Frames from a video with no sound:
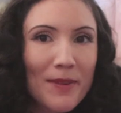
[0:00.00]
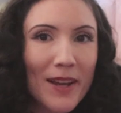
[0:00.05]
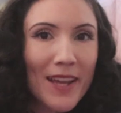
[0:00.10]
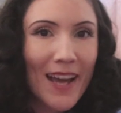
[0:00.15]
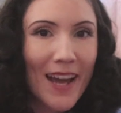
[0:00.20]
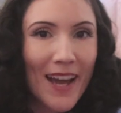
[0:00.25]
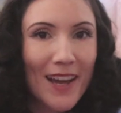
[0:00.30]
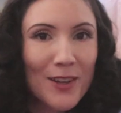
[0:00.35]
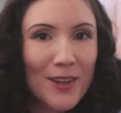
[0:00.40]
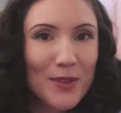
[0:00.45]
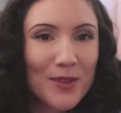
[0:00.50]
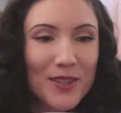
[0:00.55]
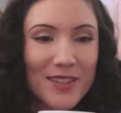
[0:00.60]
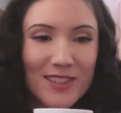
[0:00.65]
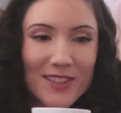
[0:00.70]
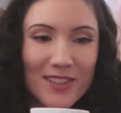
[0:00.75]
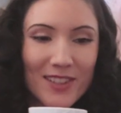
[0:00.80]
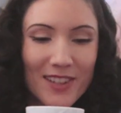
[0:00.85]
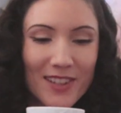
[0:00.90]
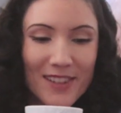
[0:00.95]
My head
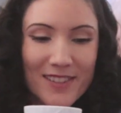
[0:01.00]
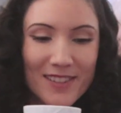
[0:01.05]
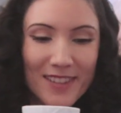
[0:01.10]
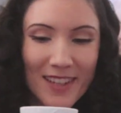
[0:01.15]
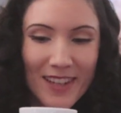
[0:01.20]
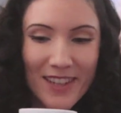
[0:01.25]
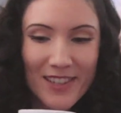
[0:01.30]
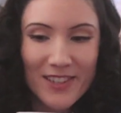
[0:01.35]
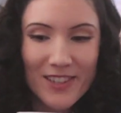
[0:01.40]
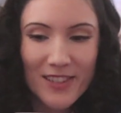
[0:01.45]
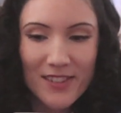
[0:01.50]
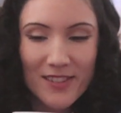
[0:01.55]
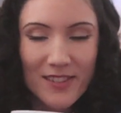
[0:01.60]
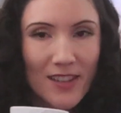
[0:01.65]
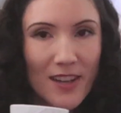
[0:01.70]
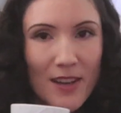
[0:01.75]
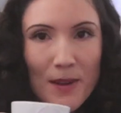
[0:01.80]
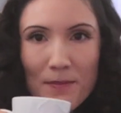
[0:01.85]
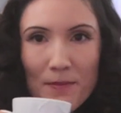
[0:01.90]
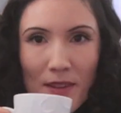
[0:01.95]
always hurts, and it's
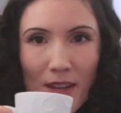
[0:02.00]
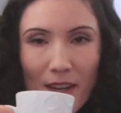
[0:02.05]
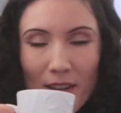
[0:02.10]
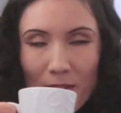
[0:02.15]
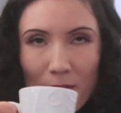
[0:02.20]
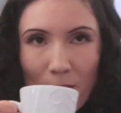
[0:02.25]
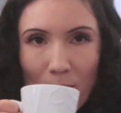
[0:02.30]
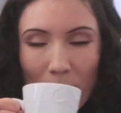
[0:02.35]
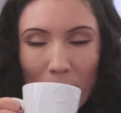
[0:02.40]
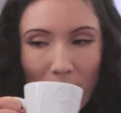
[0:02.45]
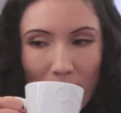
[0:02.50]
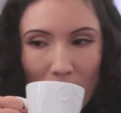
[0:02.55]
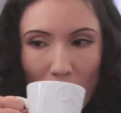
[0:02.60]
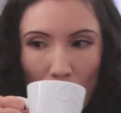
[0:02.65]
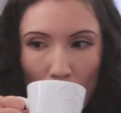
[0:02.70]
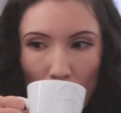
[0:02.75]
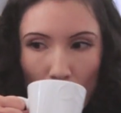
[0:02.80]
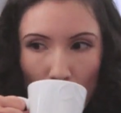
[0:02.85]
just, I don't know why.